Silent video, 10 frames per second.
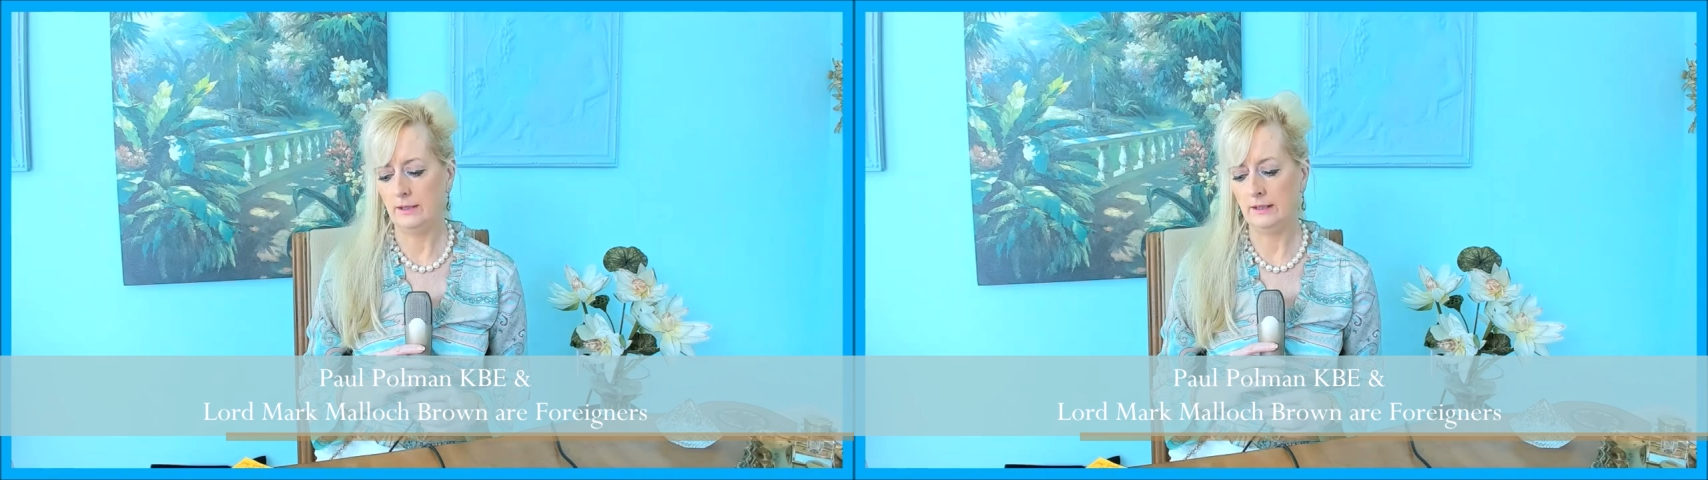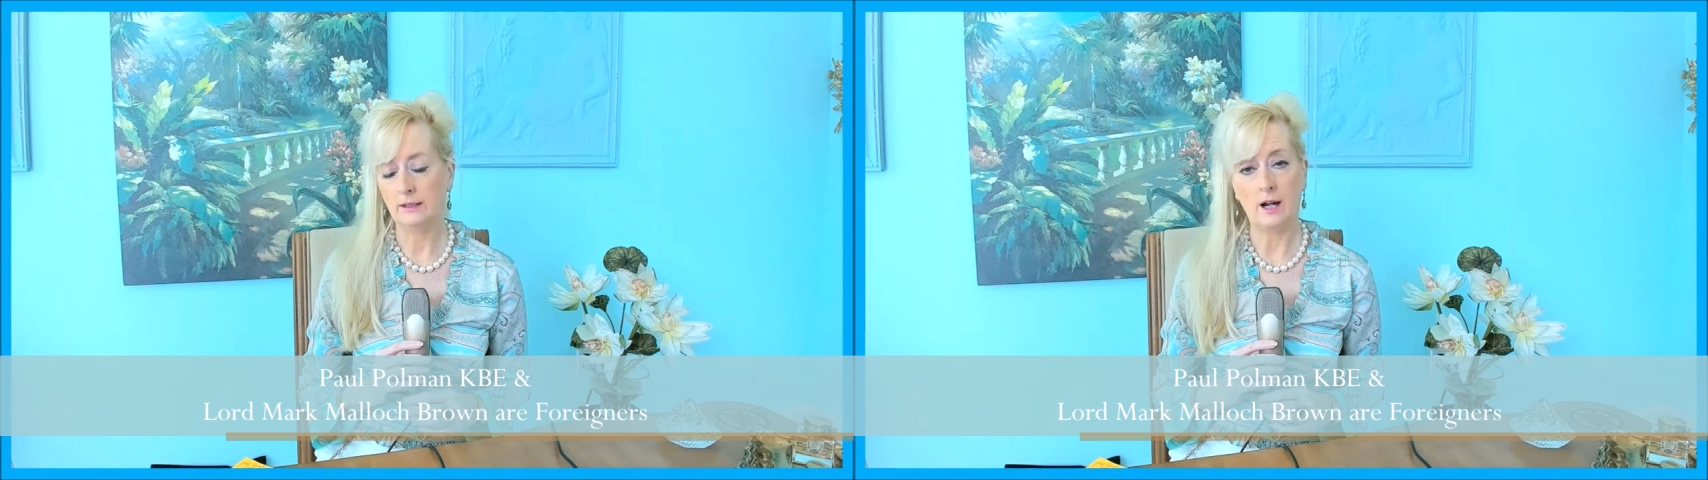
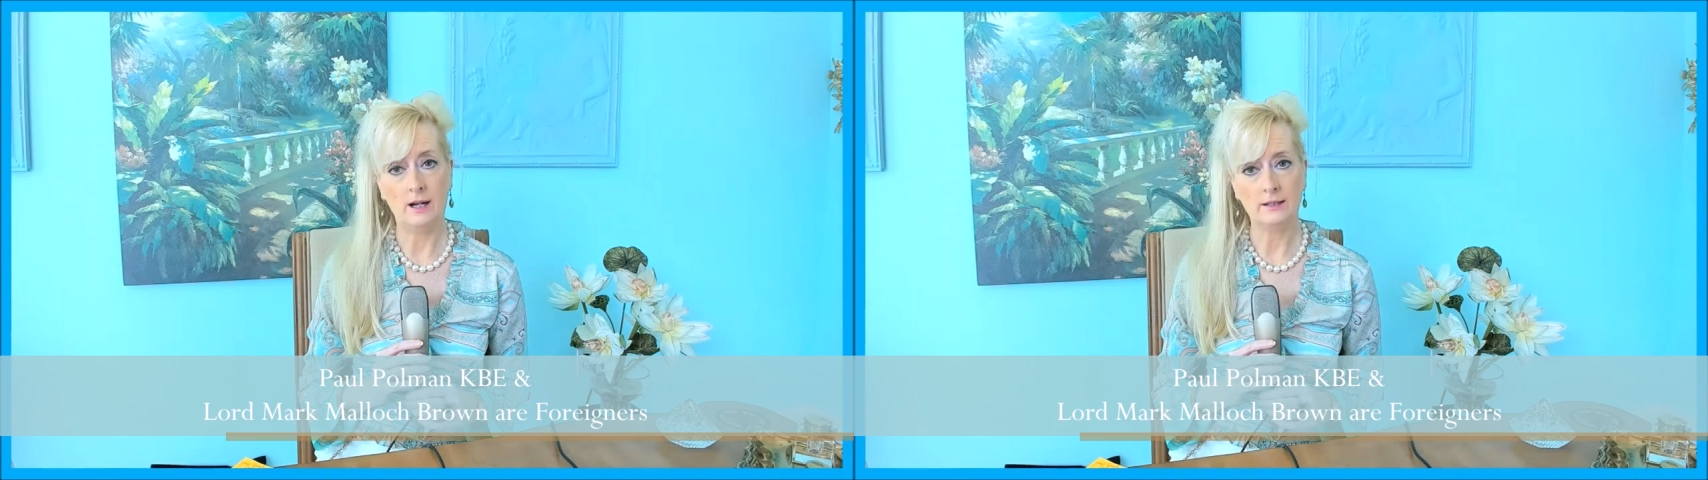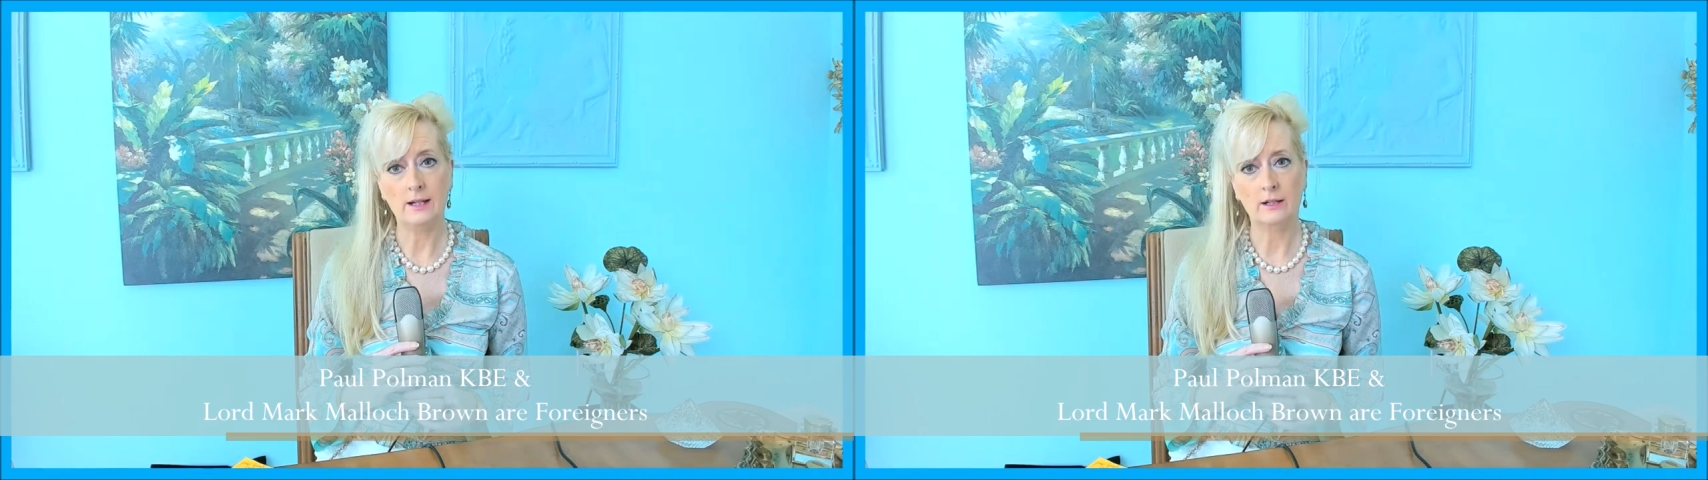in
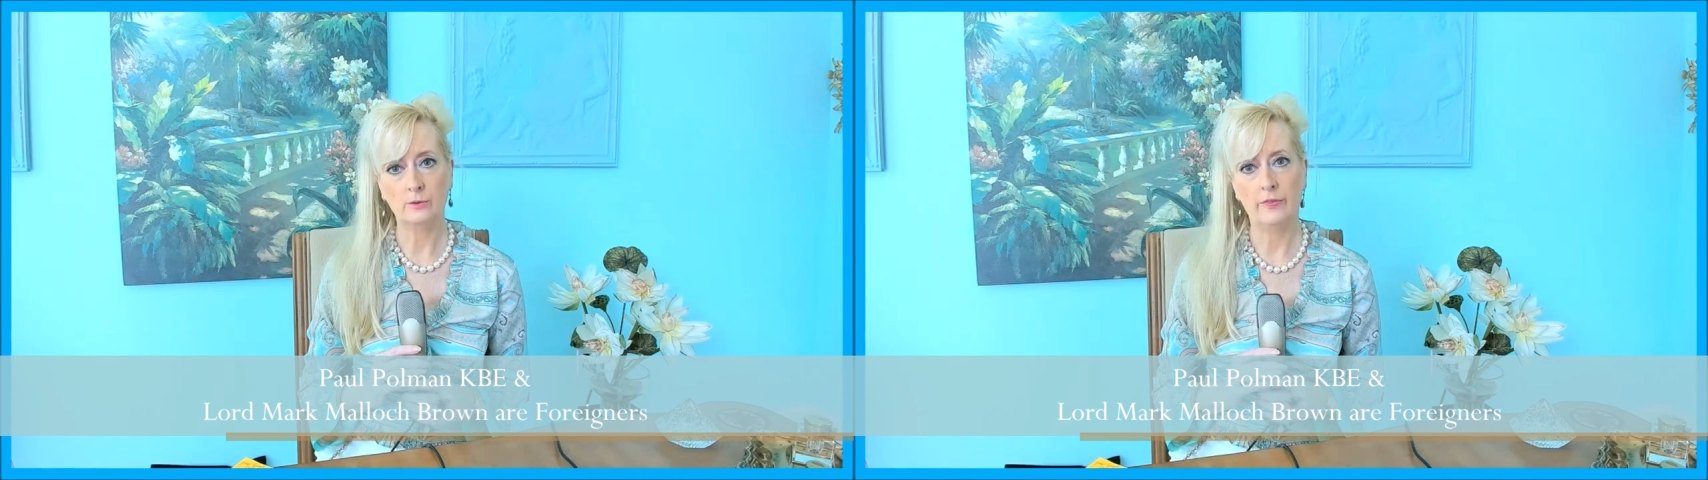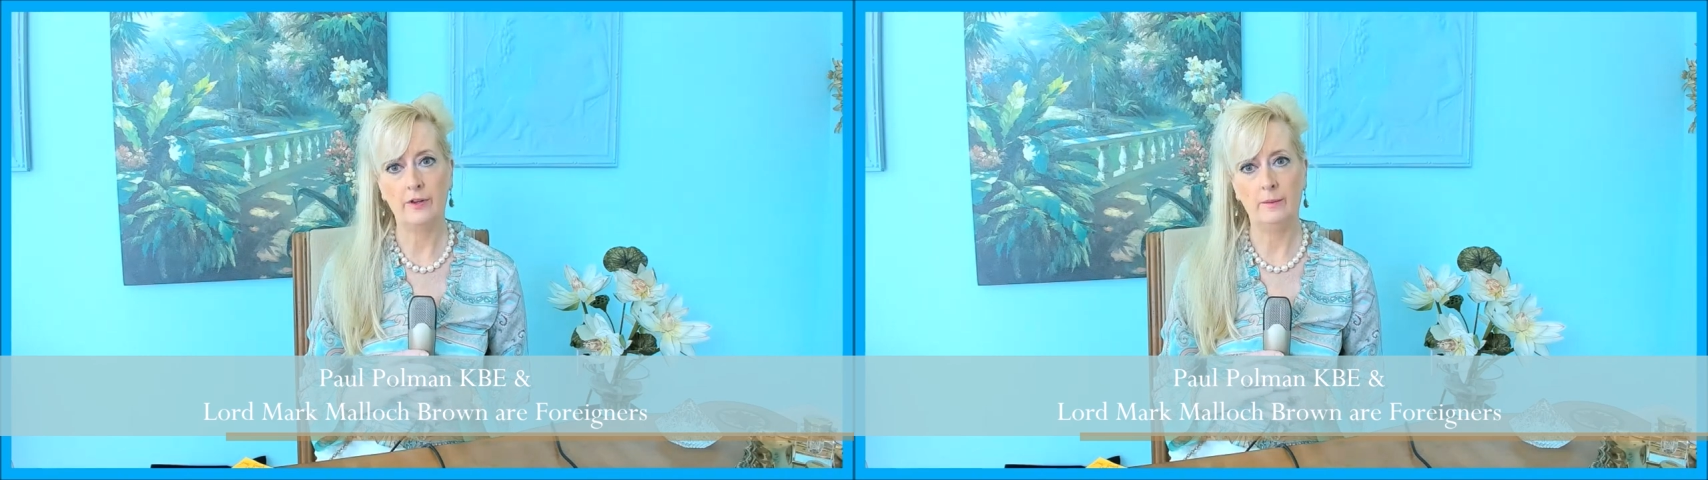contact
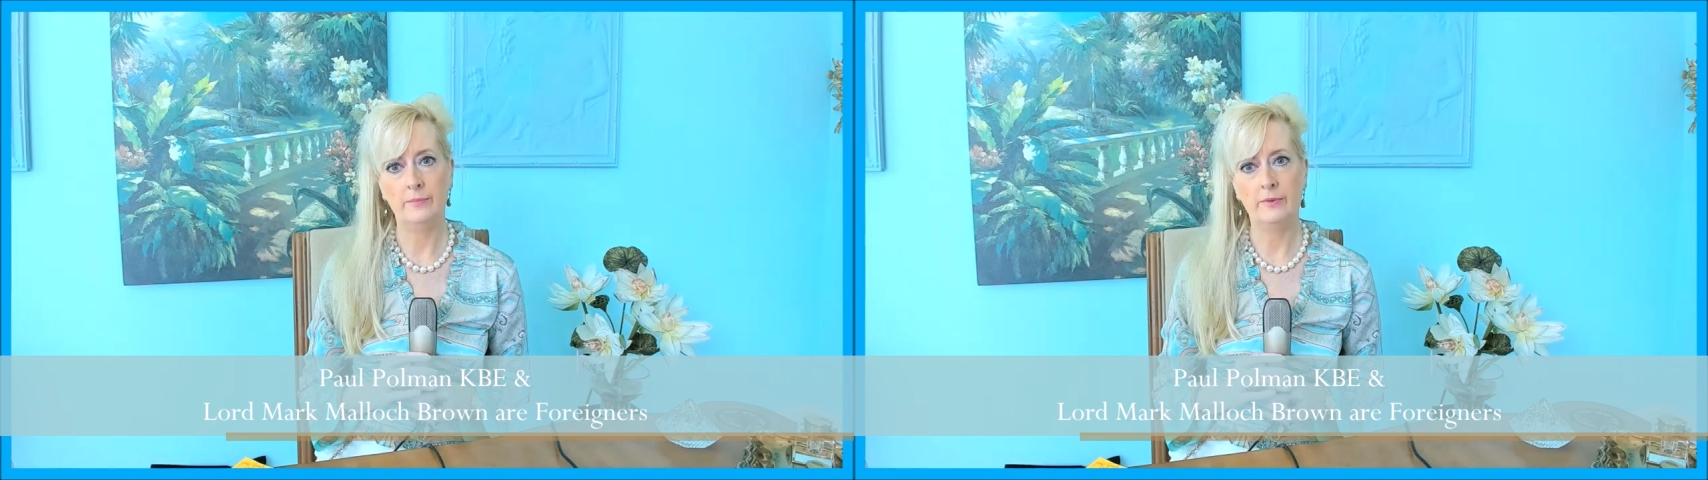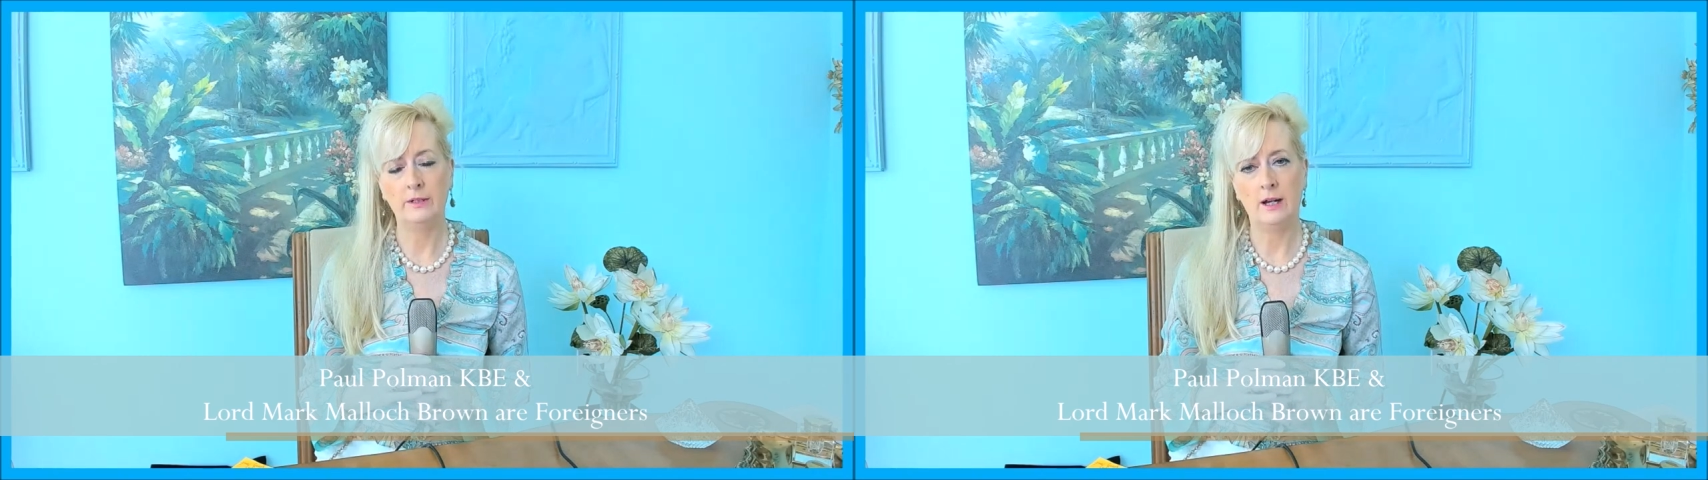with
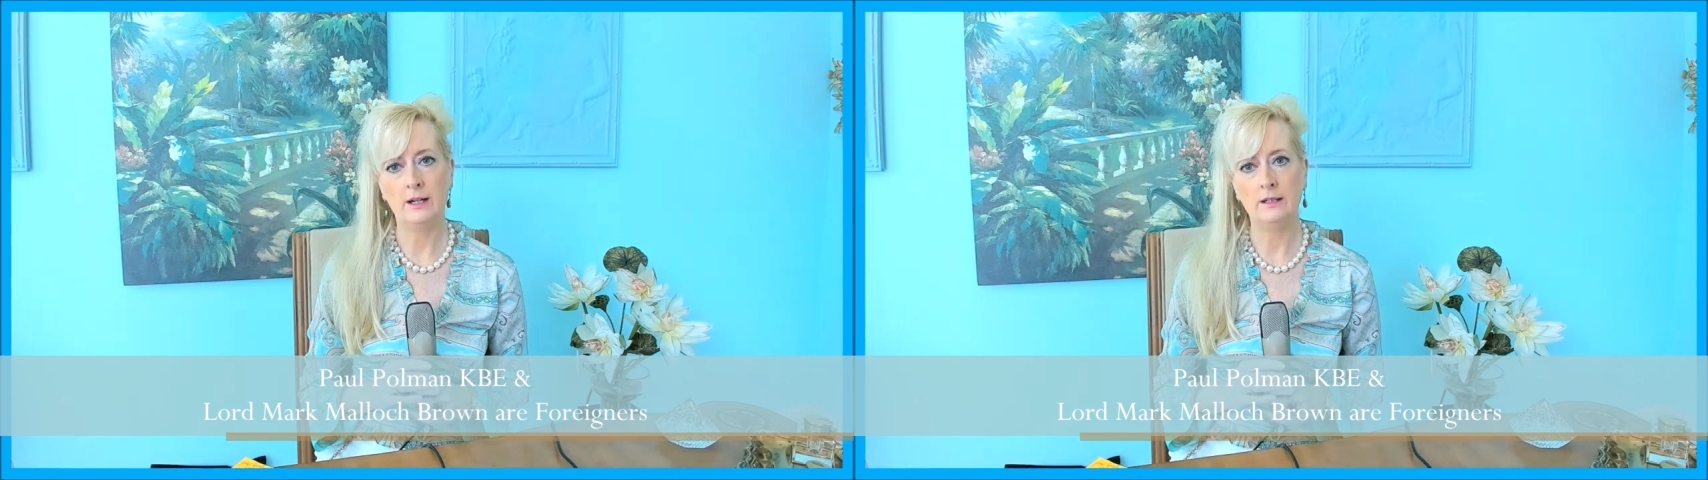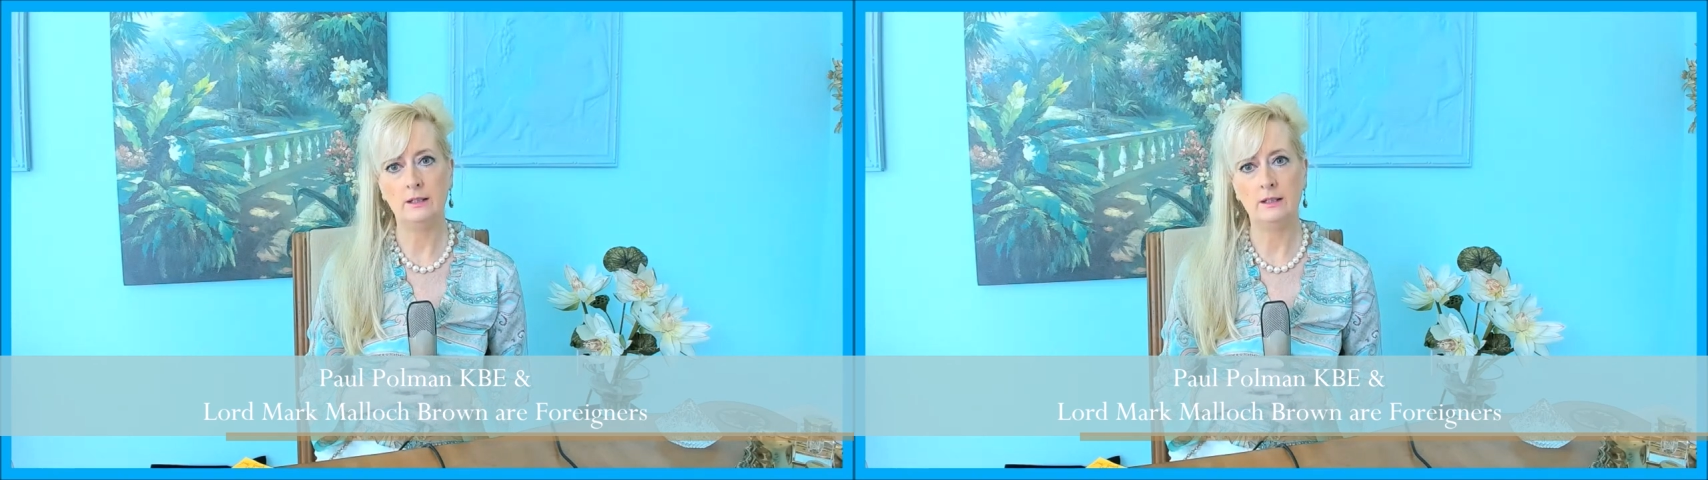him the night